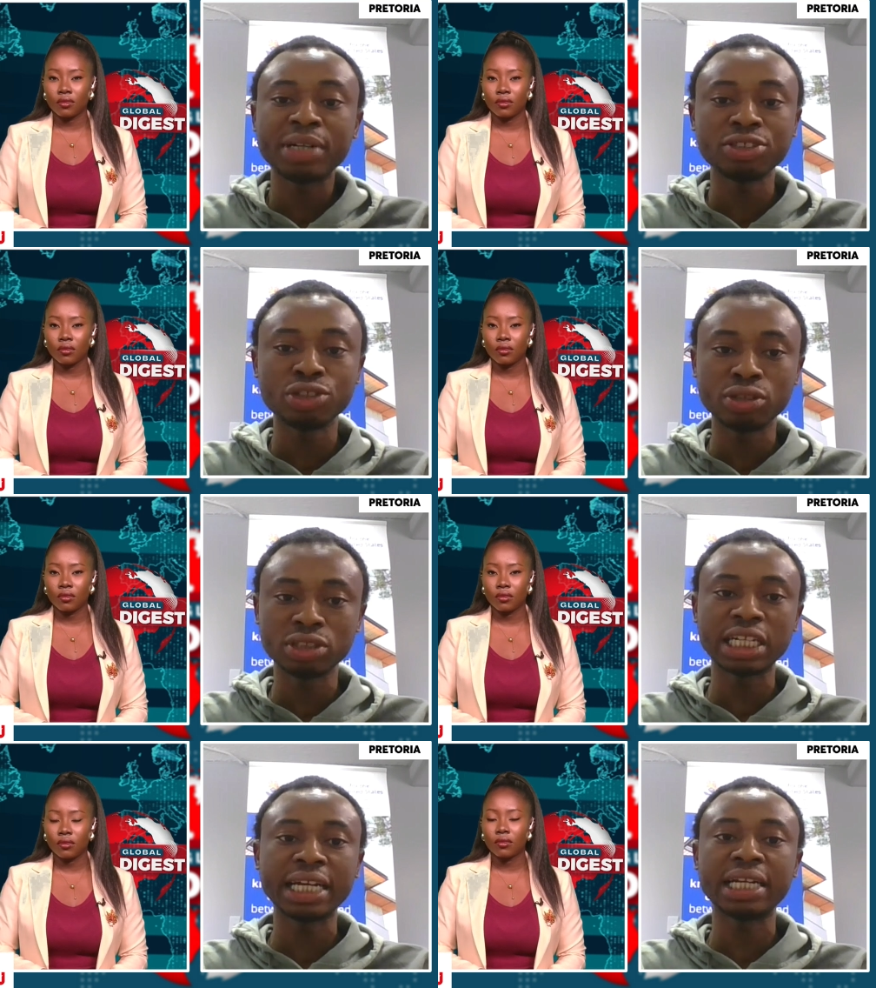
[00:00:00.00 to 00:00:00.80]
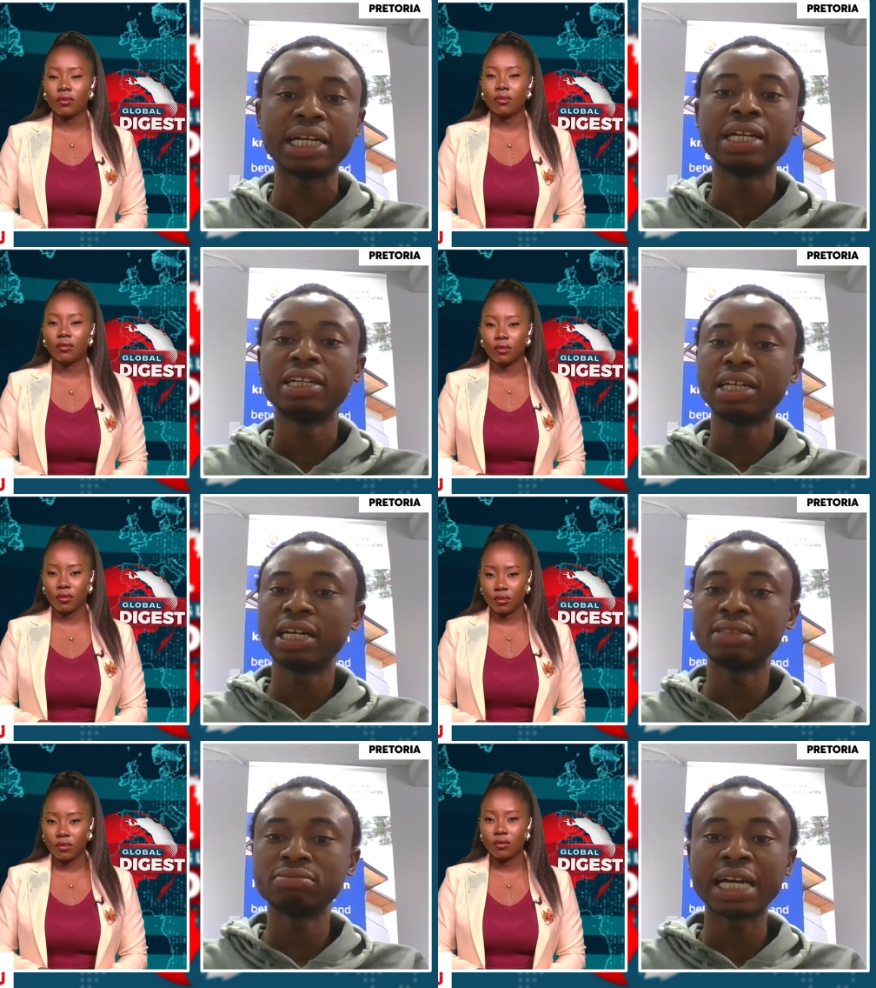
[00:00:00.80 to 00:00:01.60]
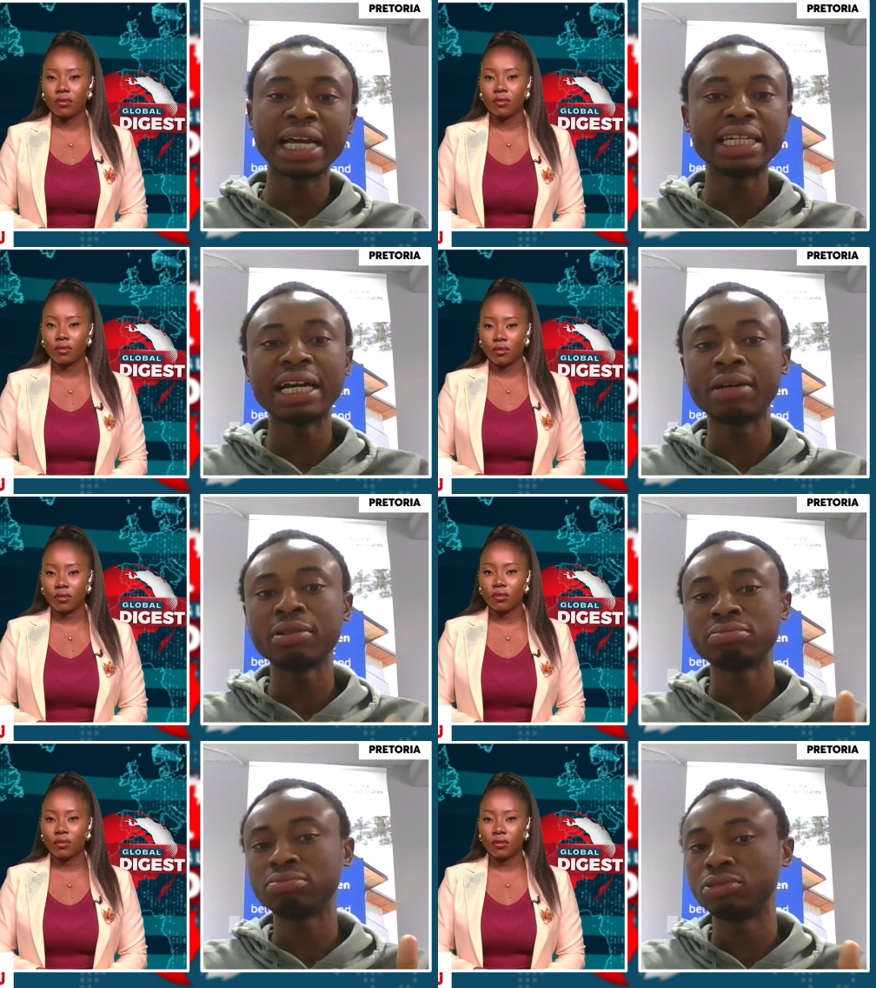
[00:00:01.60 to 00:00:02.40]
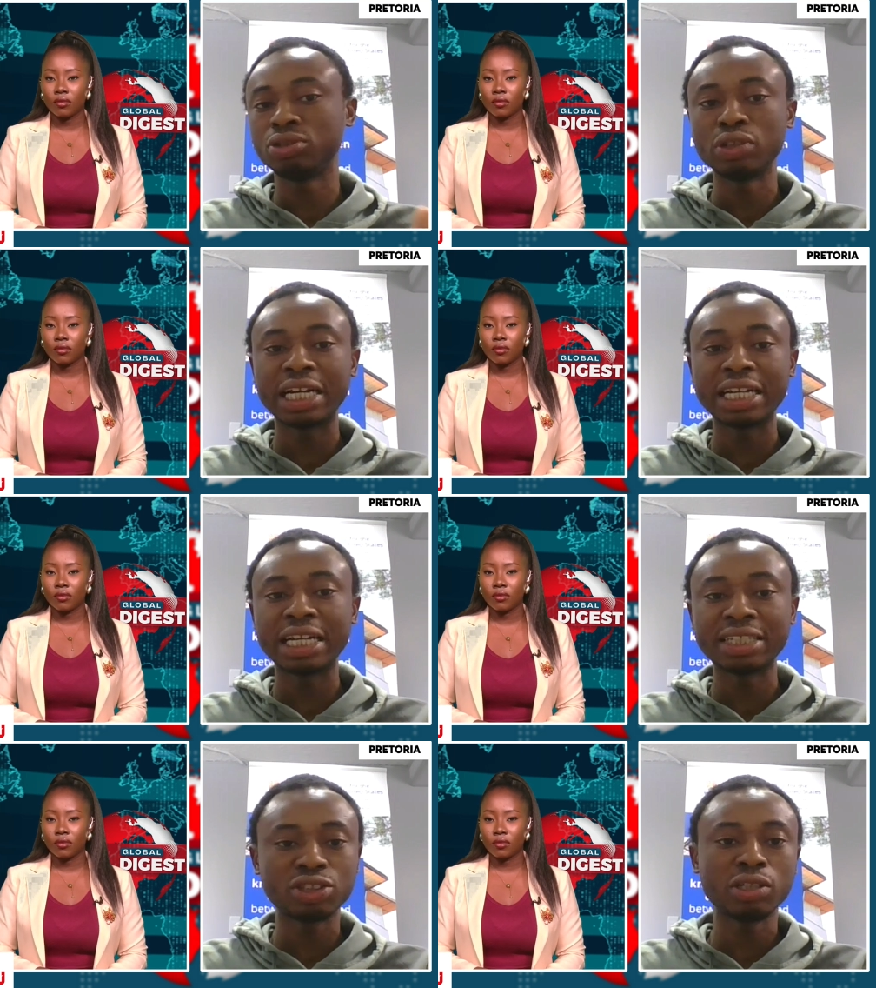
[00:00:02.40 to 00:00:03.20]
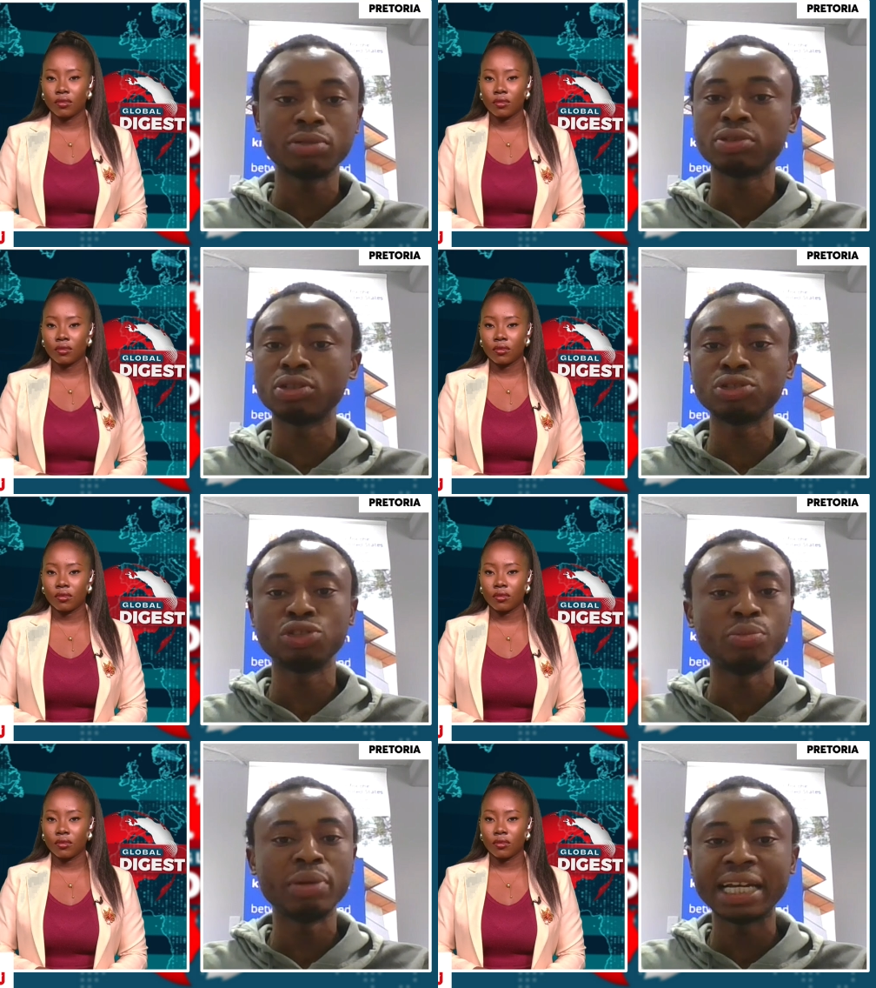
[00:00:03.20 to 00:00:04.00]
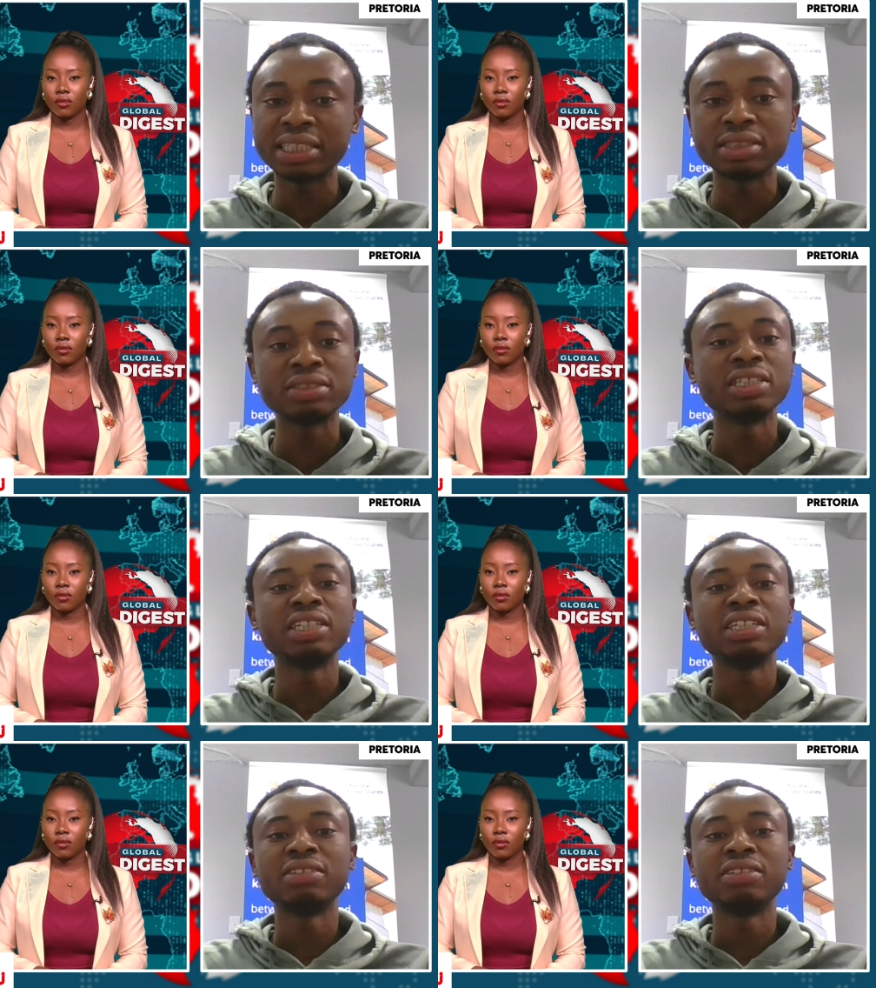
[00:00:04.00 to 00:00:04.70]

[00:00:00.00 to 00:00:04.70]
Speaker 1: pressure on China and either Donald Trump or Joe Biden,